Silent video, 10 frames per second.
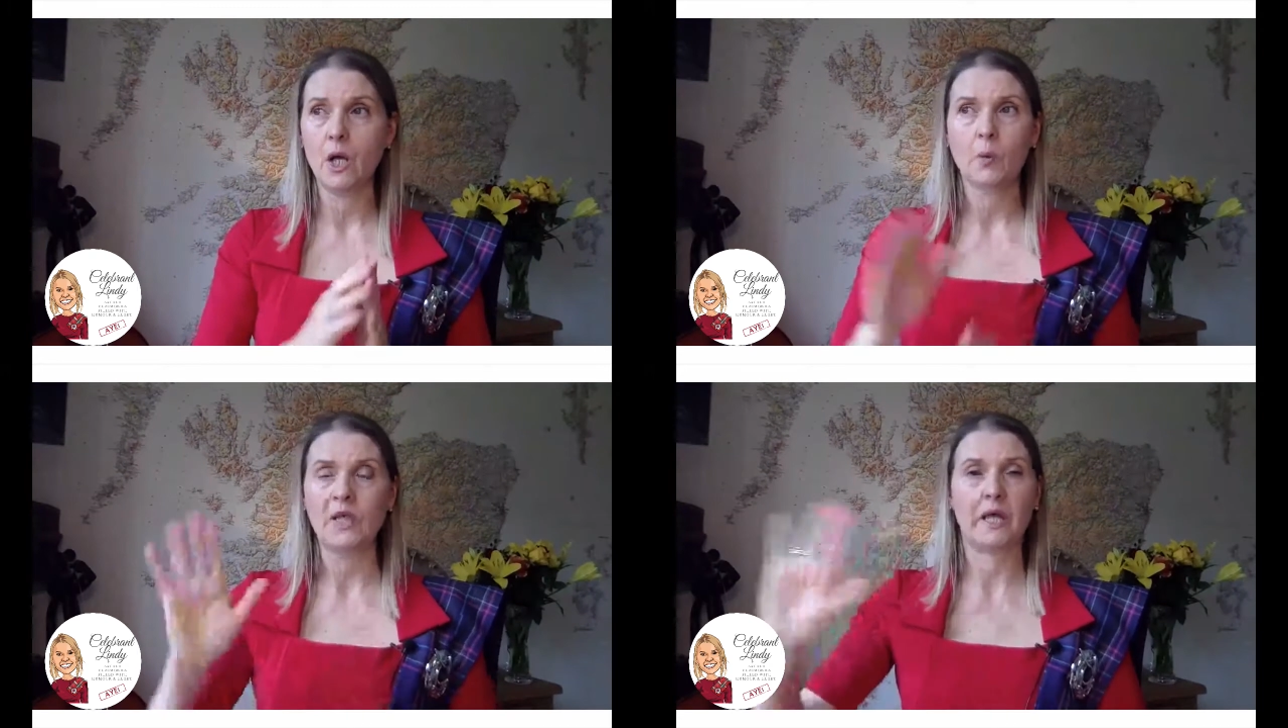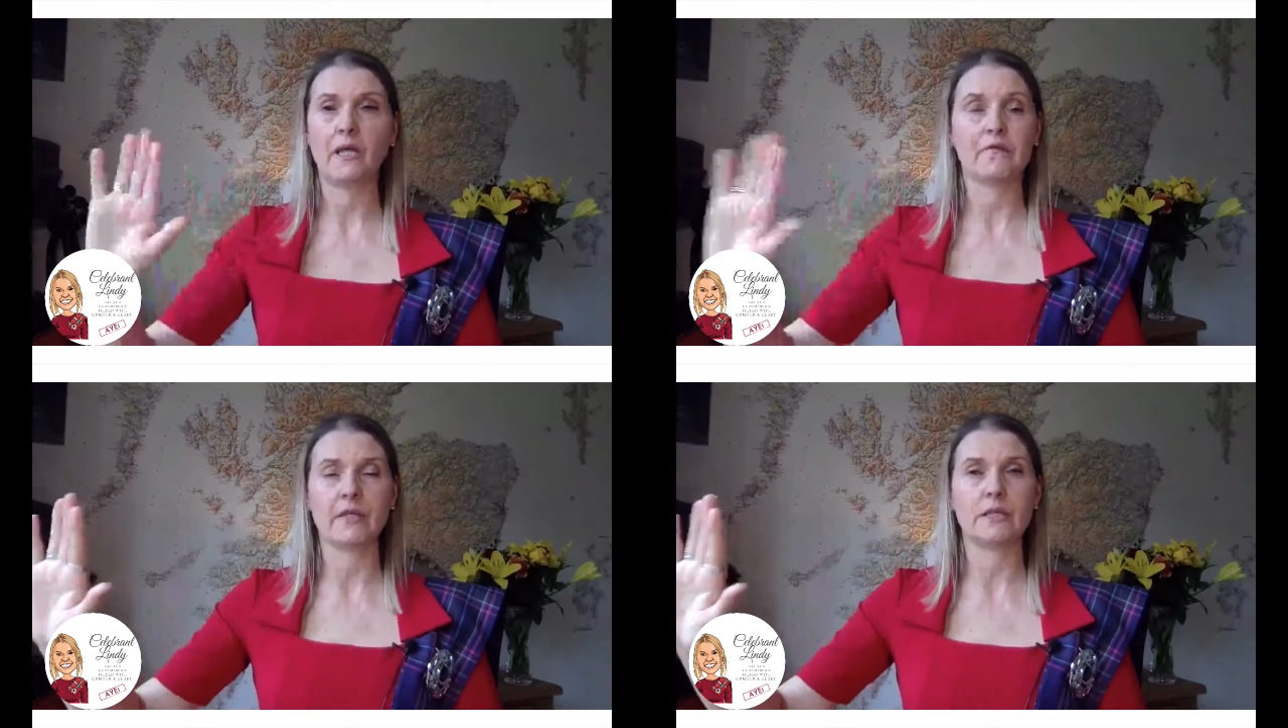We think
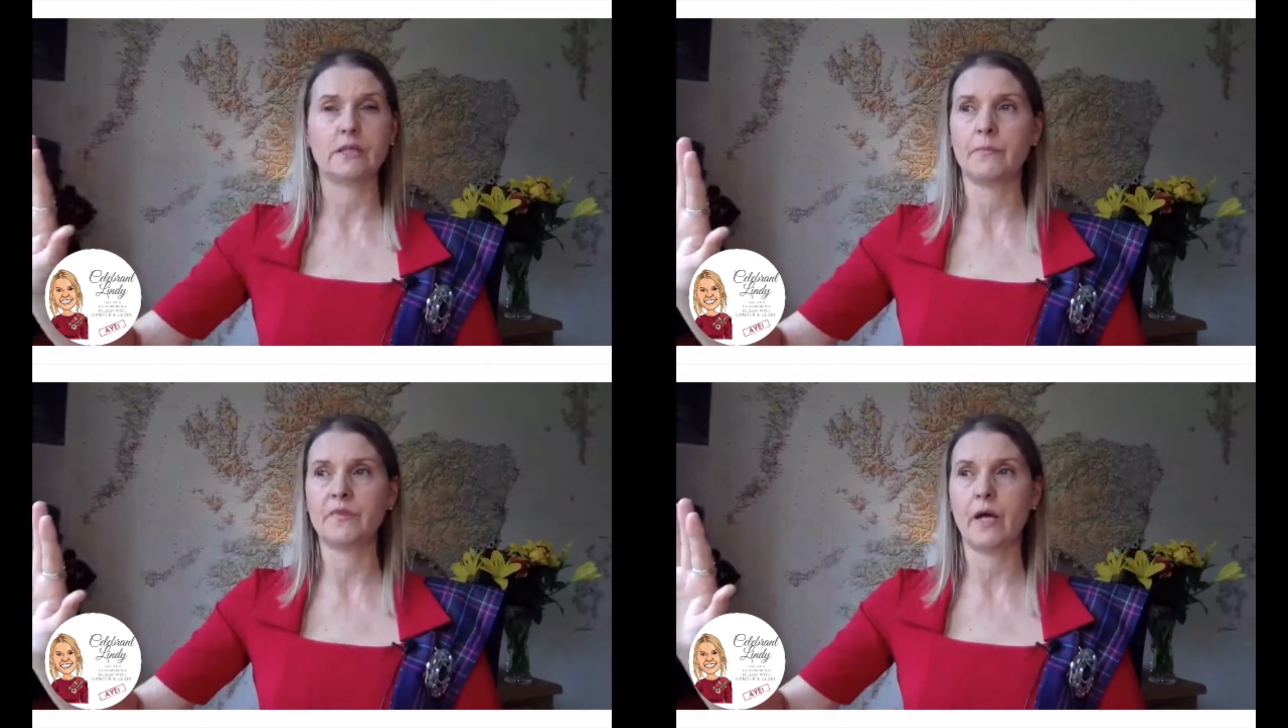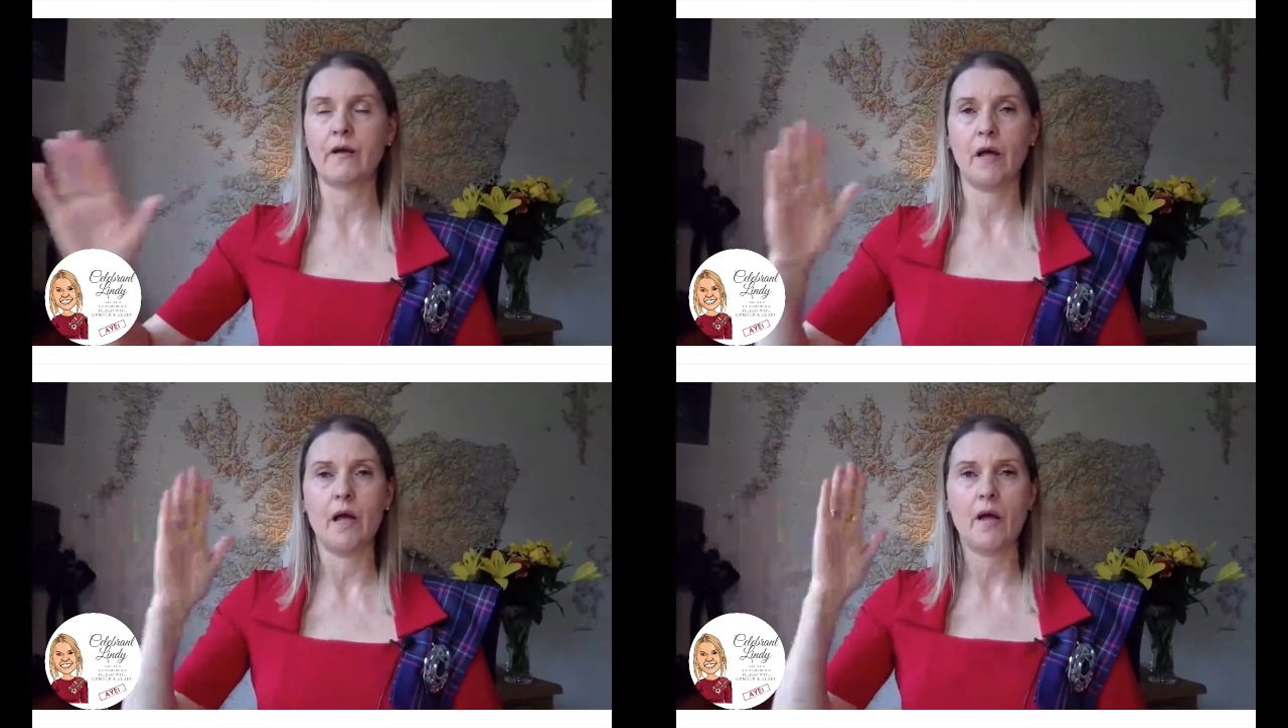of it as
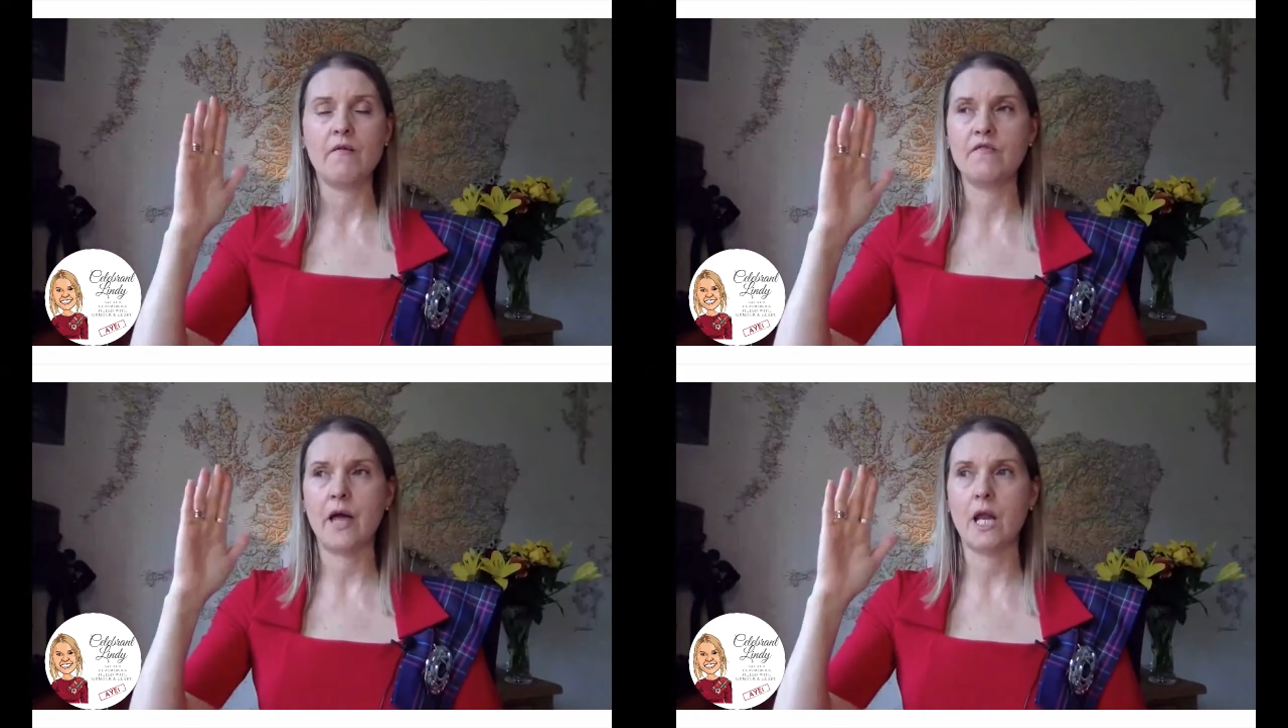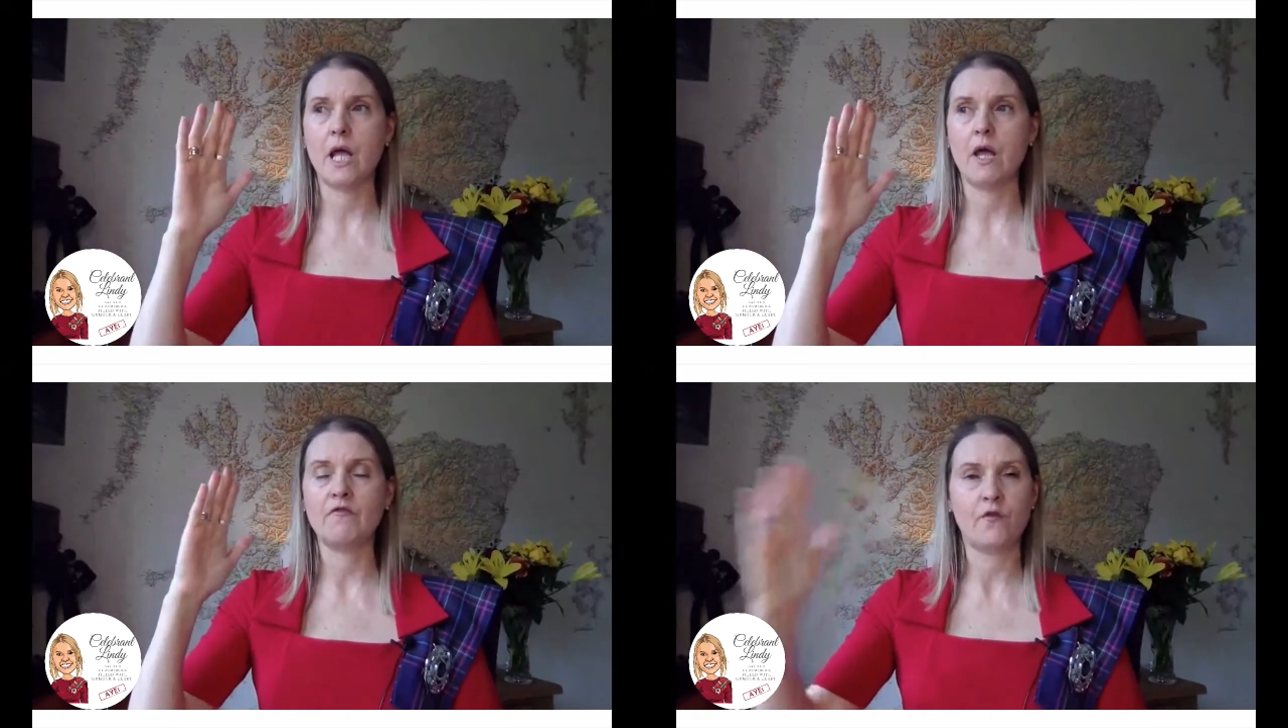something
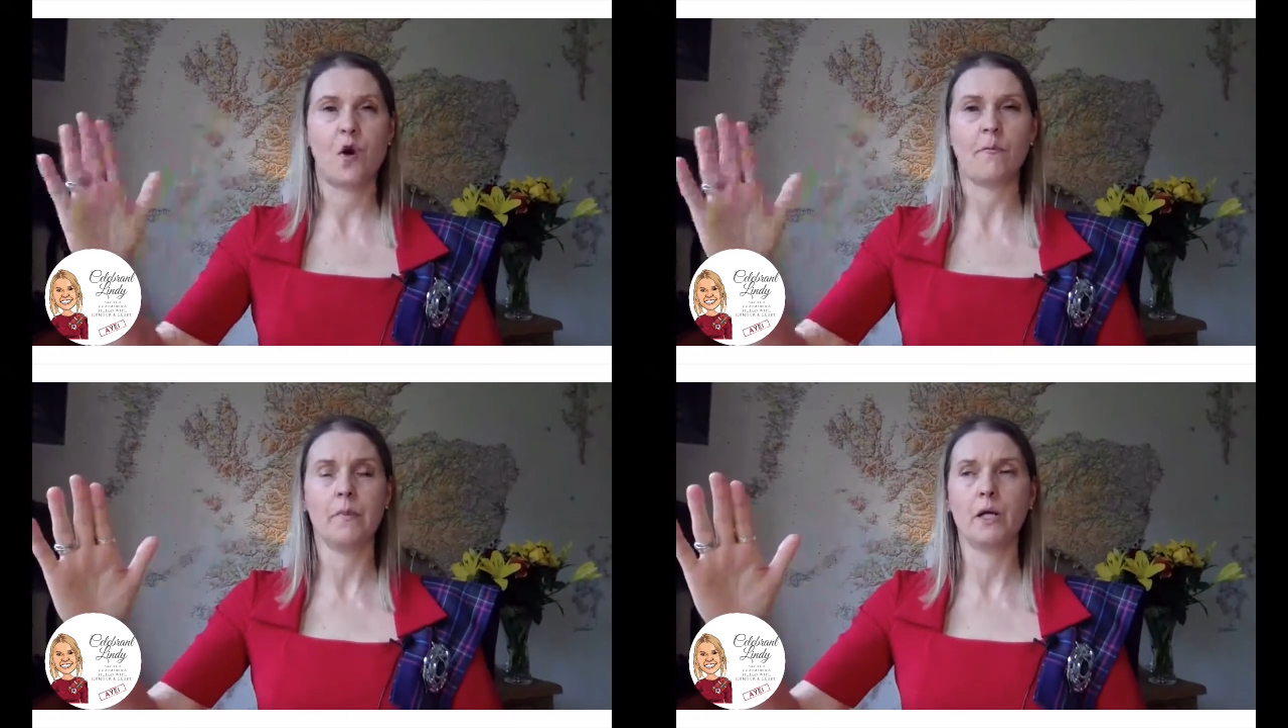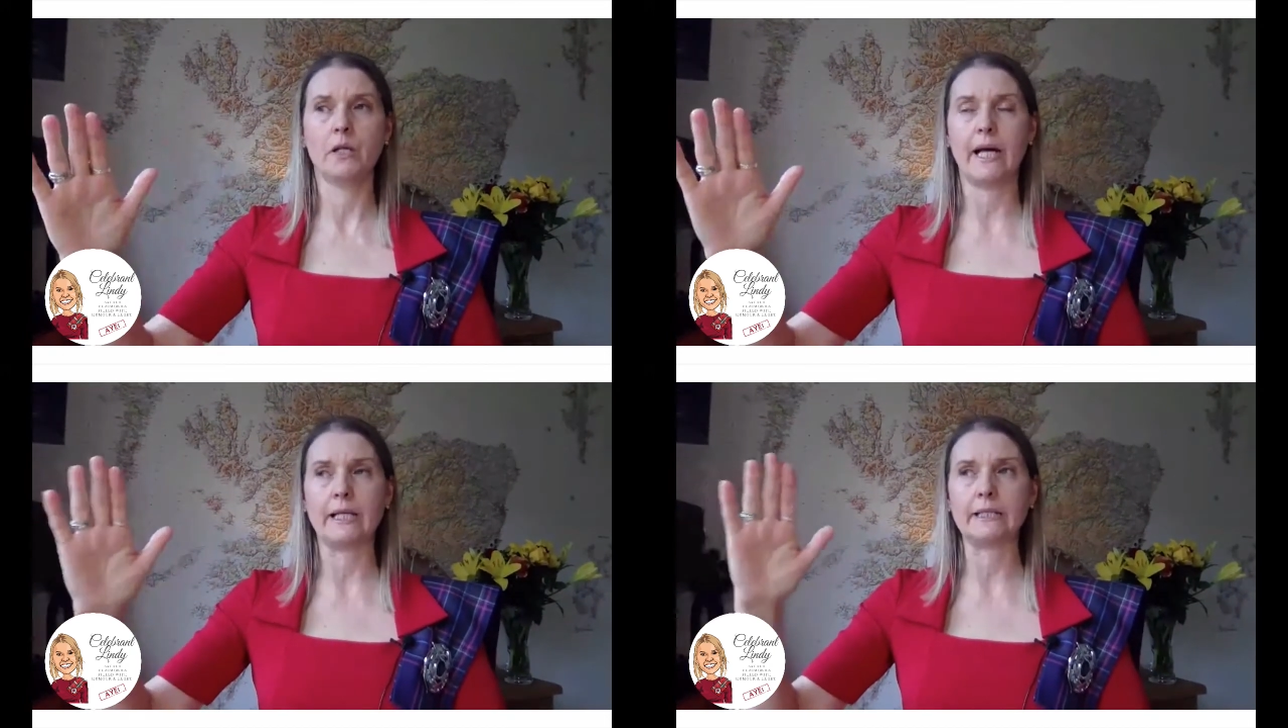very formal
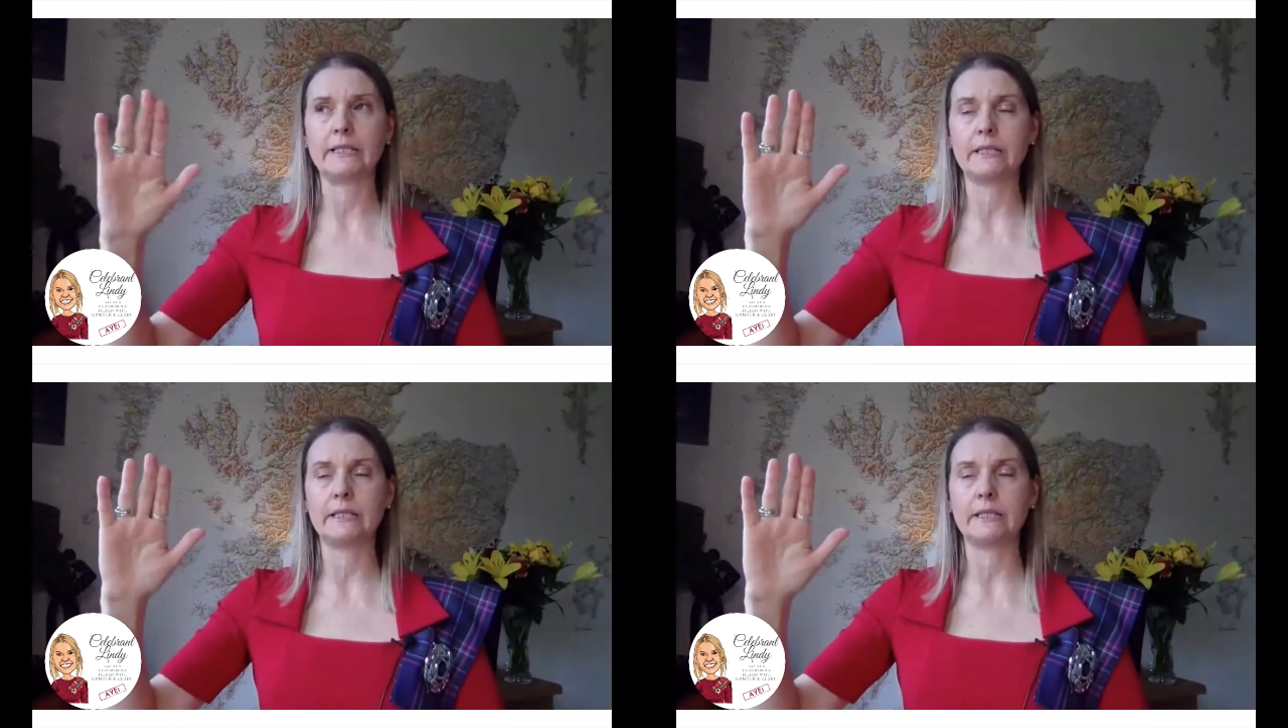and